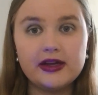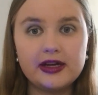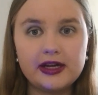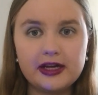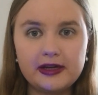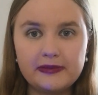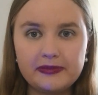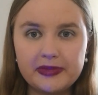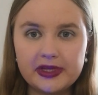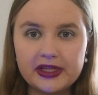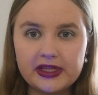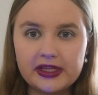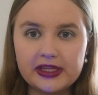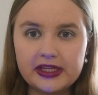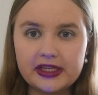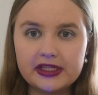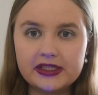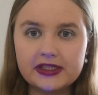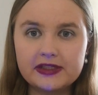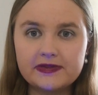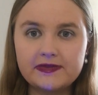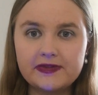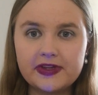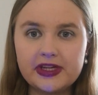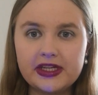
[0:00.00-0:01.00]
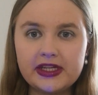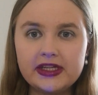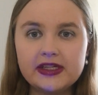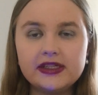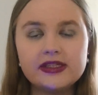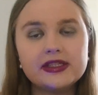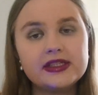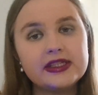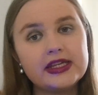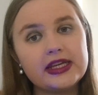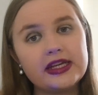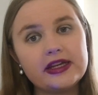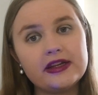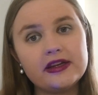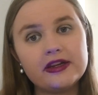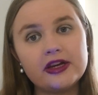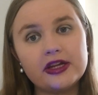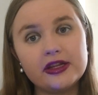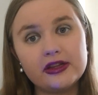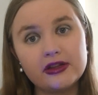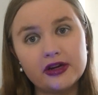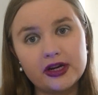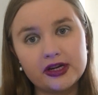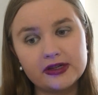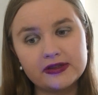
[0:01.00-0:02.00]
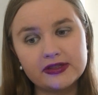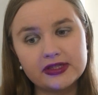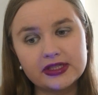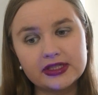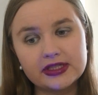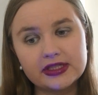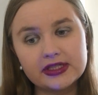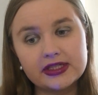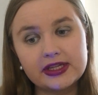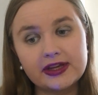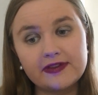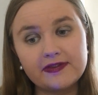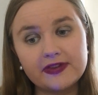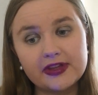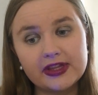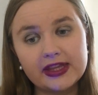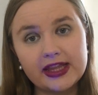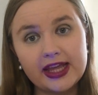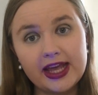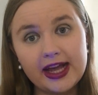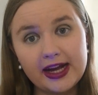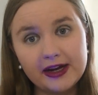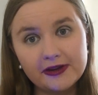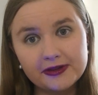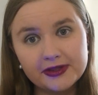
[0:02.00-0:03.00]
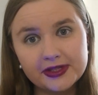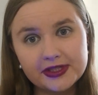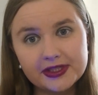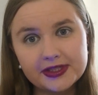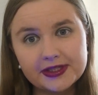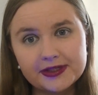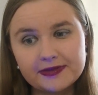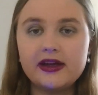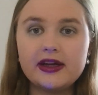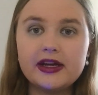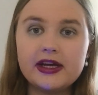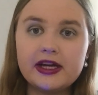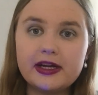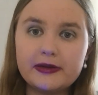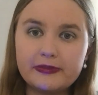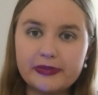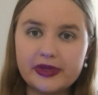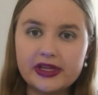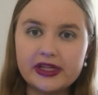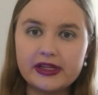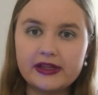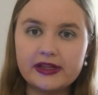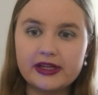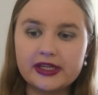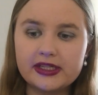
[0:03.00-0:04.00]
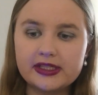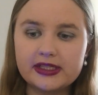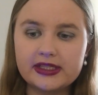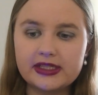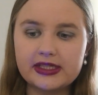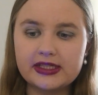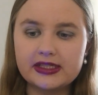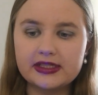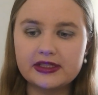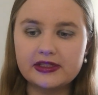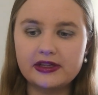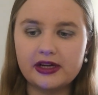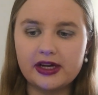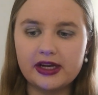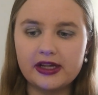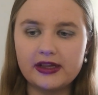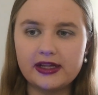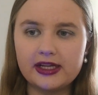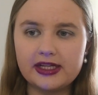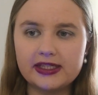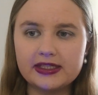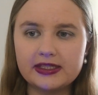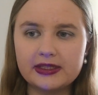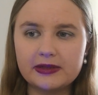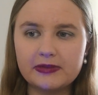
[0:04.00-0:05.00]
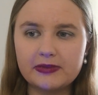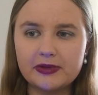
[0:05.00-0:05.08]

Amelia's Venus in Niall's seventh house. Amelia sees Niall as the